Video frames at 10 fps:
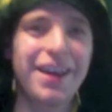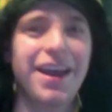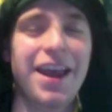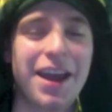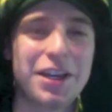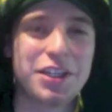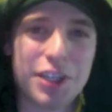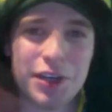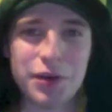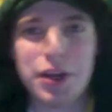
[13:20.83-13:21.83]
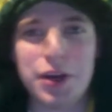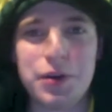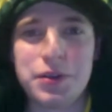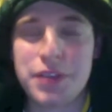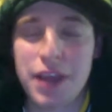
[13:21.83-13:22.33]
and Geo
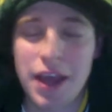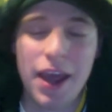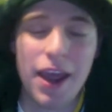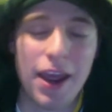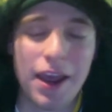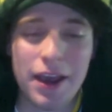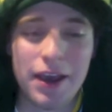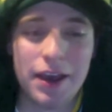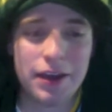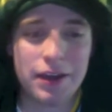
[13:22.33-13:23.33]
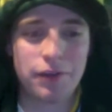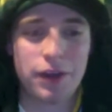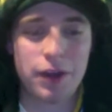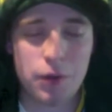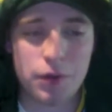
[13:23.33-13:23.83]
Knows, and if I
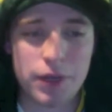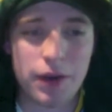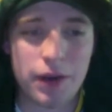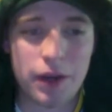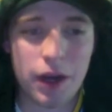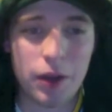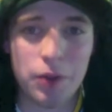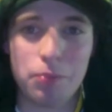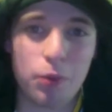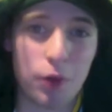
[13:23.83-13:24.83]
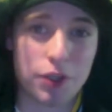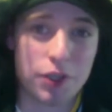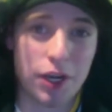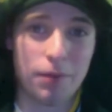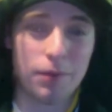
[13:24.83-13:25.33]
go down and Colin
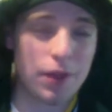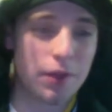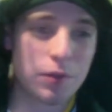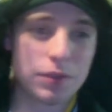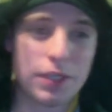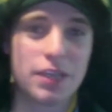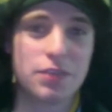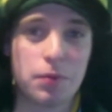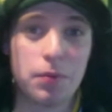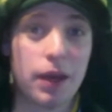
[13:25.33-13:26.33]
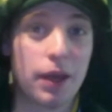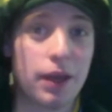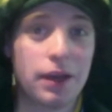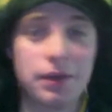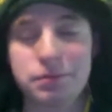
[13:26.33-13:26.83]
Porkchop, those guys have been
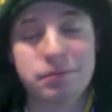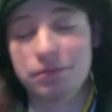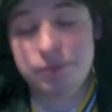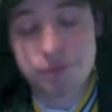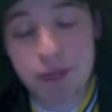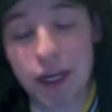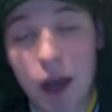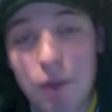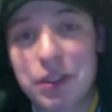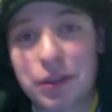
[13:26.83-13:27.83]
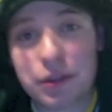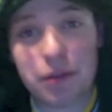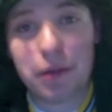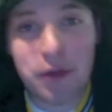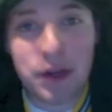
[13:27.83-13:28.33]
my my commenters on
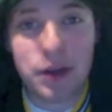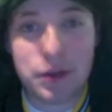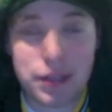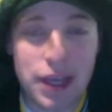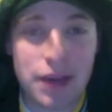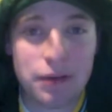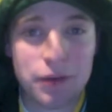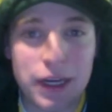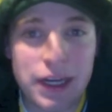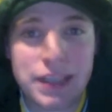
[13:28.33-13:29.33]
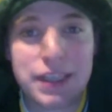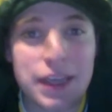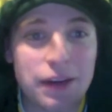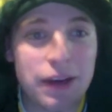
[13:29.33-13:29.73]
my videos. Hey, what can I say?